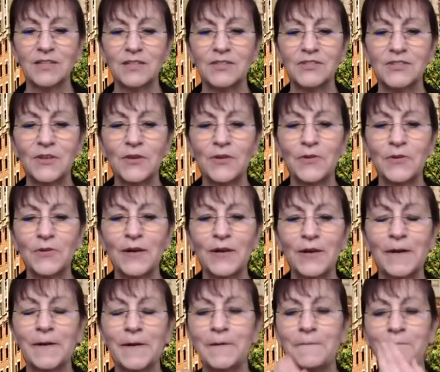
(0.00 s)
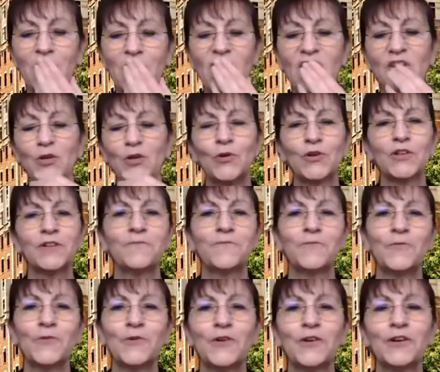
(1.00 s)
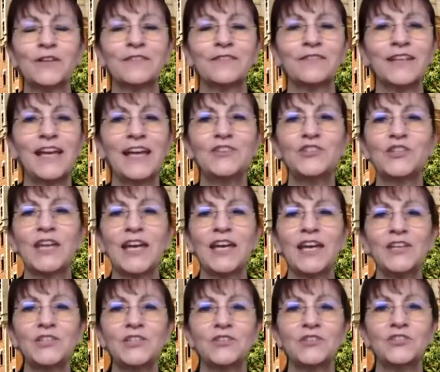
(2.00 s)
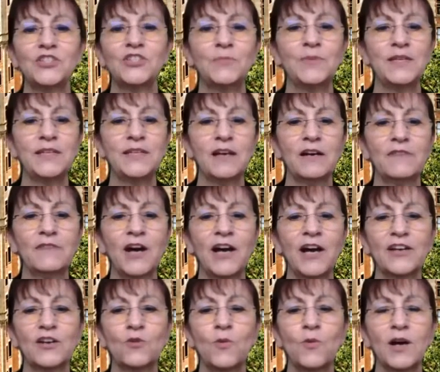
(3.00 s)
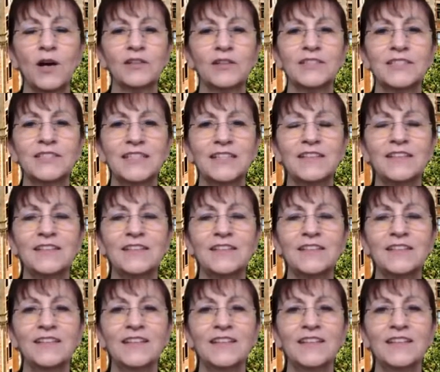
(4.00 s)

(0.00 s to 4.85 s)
So in order for education to be of high quality,